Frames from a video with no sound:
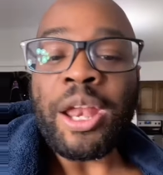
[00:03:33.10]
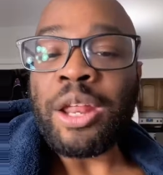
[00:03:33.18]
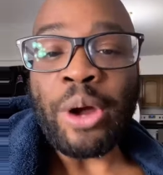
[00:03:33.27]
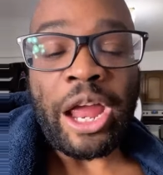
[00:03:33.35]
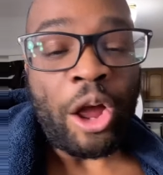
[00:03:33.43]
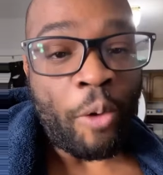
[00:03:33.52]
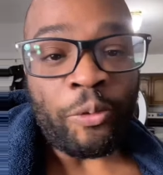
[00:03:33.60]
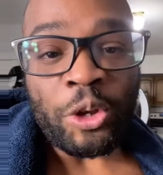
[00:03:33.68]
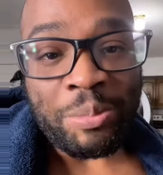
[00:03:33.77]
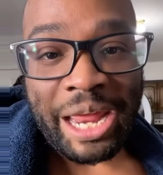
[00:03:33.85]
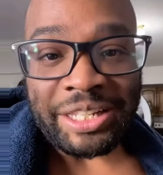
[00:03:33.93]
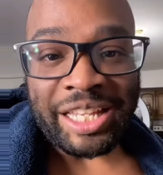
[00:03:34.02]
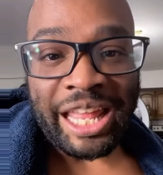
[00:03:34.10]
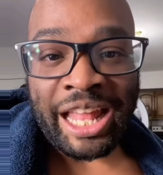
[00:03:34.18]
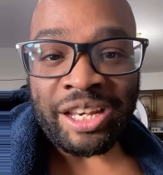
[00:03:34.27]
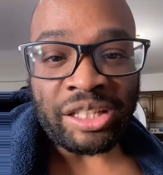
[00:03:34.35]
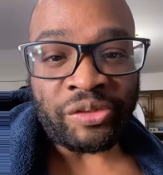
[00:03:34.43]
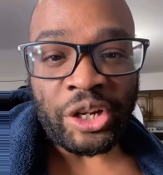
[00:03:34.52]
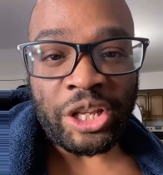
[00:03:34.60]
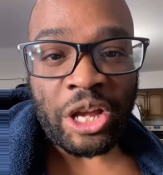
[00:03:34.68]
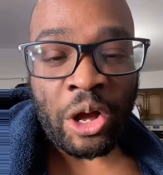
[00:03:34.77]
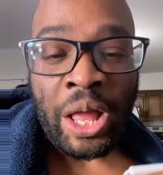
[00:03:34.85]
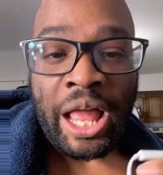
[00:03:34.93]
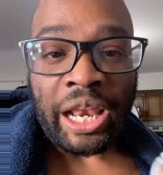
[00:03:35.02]
Anyway, hopefully you made it to the end of this
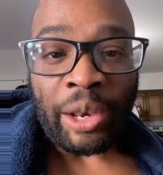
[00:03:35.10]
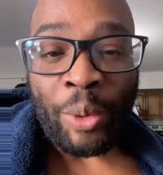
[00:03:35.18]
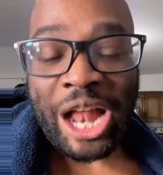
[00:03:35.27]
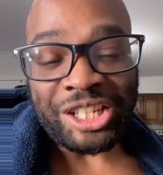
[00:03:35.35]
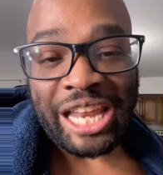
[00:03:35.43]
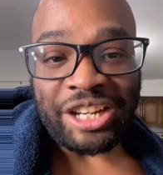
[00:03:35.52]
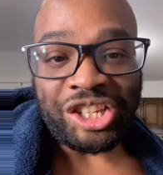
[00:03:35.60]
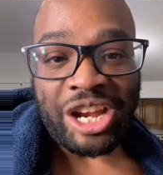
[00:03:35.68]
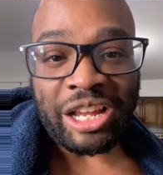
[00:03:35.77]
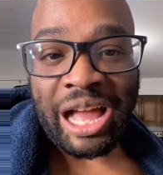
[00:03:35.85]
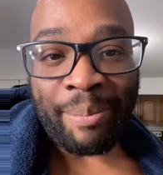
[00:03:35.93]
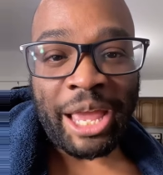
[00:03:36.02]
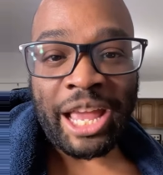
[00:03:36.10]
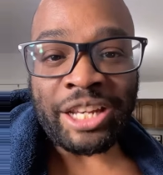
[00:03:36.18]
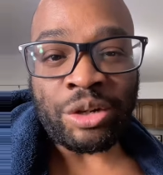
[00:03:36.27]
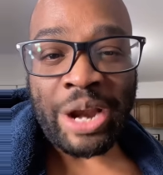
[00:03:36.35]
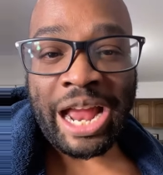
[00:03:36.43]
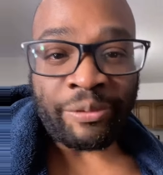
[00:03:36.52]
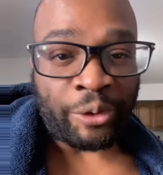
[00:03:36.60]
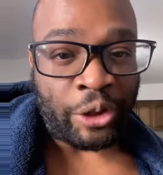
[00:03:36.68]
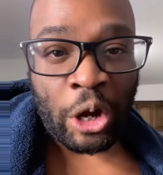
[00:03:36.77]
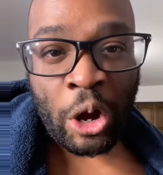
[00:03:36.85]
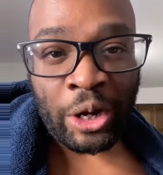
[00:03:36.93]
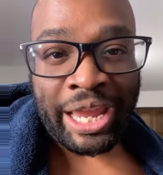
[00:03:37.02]
video. Watch, like, share, comment, interact for
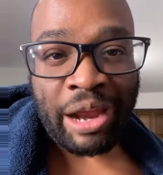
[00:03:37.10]
the All